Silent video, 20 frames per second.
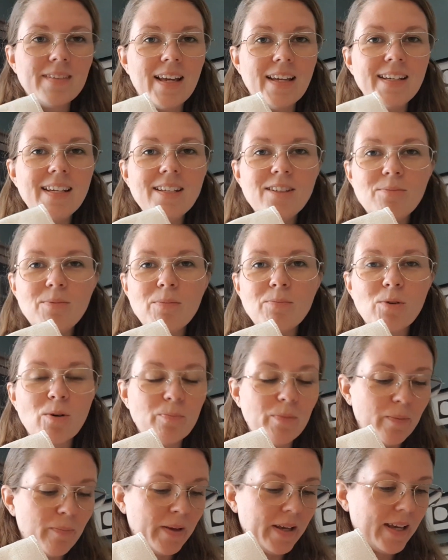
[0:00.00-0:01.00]
I need to be more
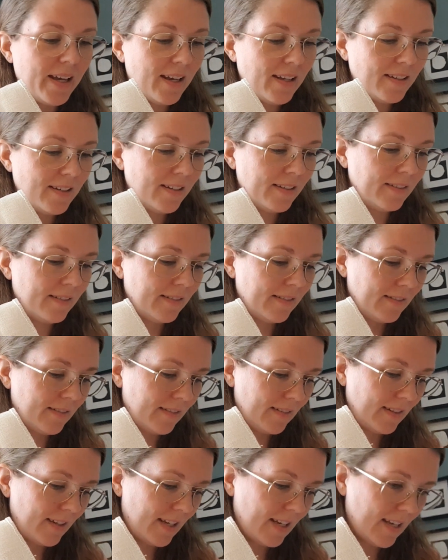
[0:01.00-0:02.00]
prepared.
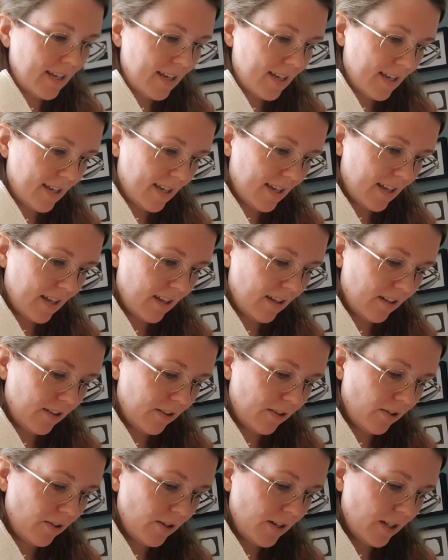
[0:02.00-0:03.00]

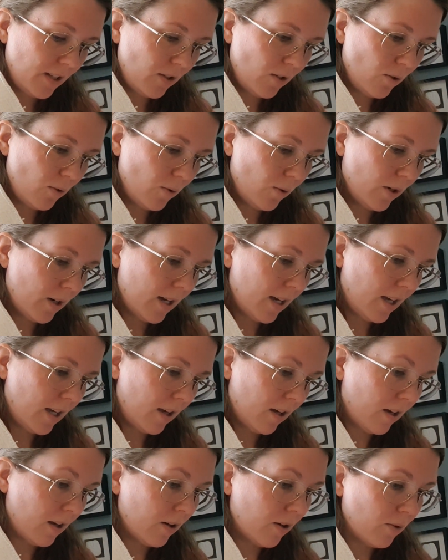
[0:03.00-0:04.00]
32
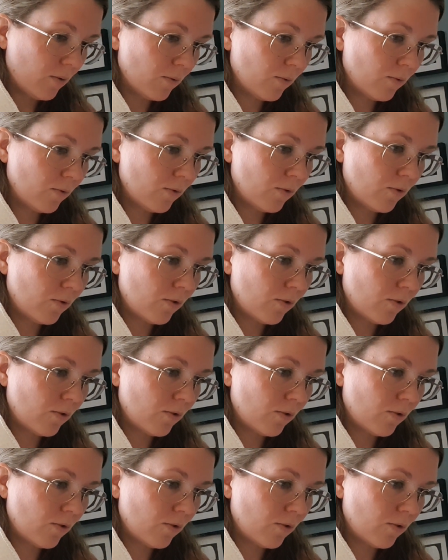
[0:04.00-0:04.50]
count,